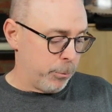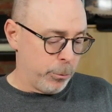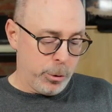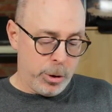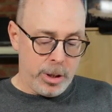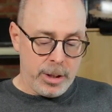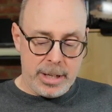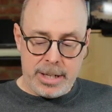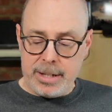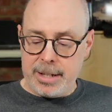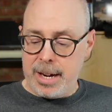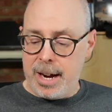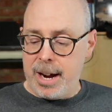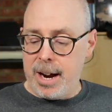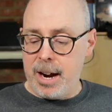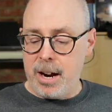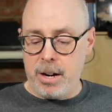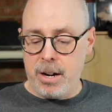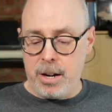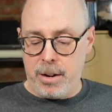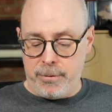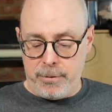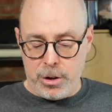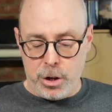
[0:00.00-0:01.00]
am really
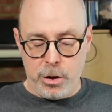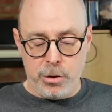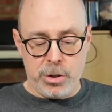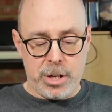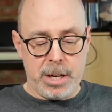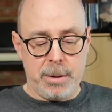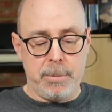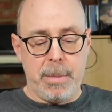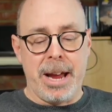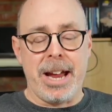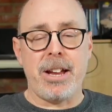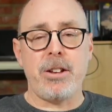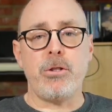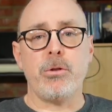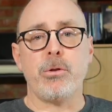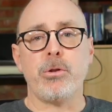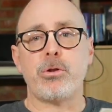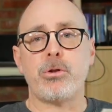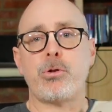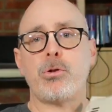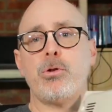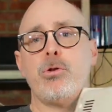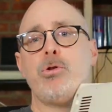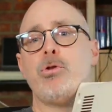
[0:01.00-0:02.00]
tired of using
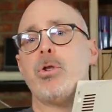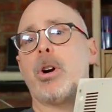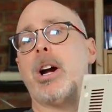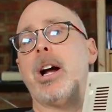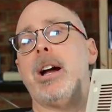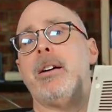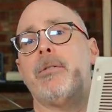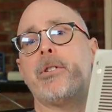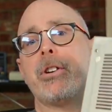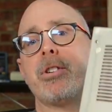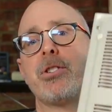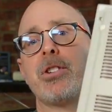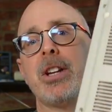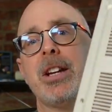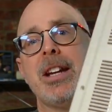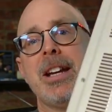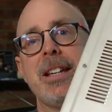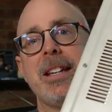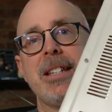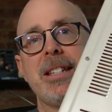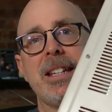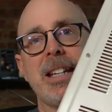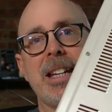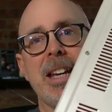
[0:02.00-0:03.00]
manual screwdrivers
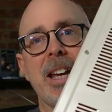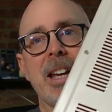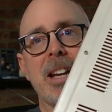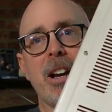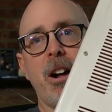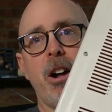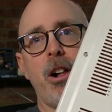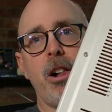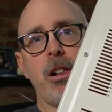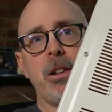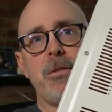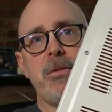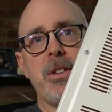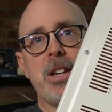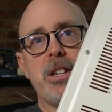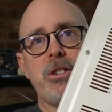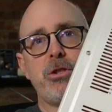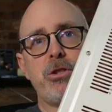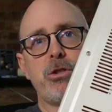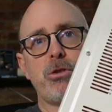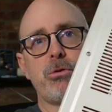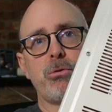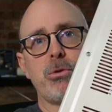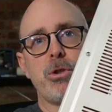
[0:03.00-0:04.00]
to get all of
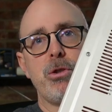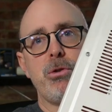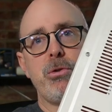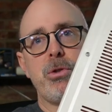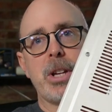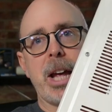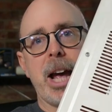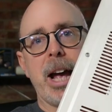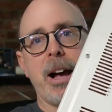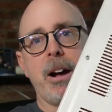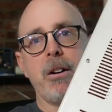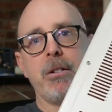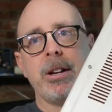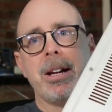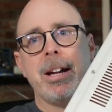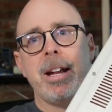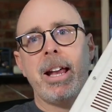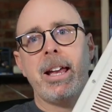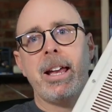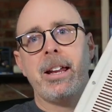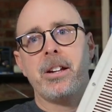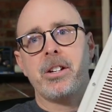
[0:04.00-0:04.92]
these screws out,